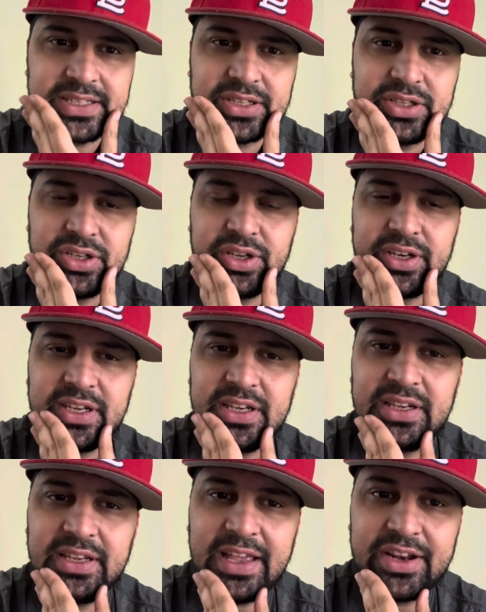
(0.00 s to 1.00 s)
good,
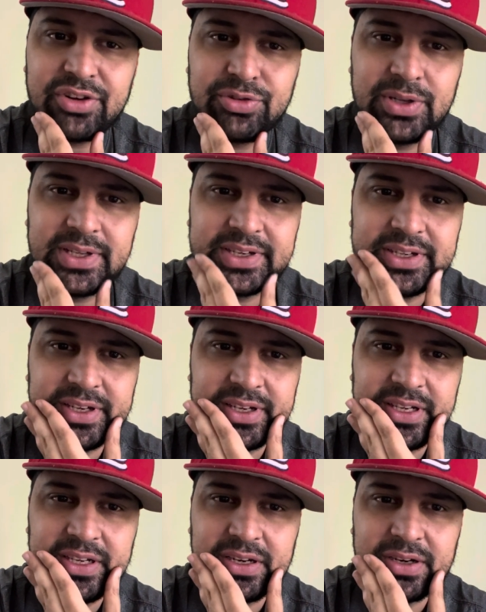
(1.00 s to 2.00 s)
had a really good
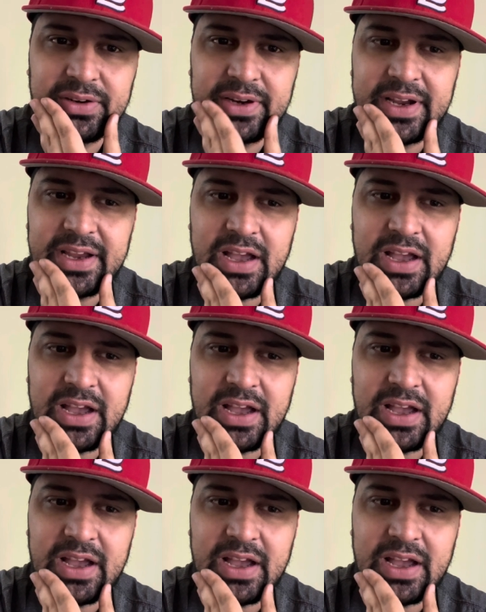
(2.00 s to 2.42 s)
ERA.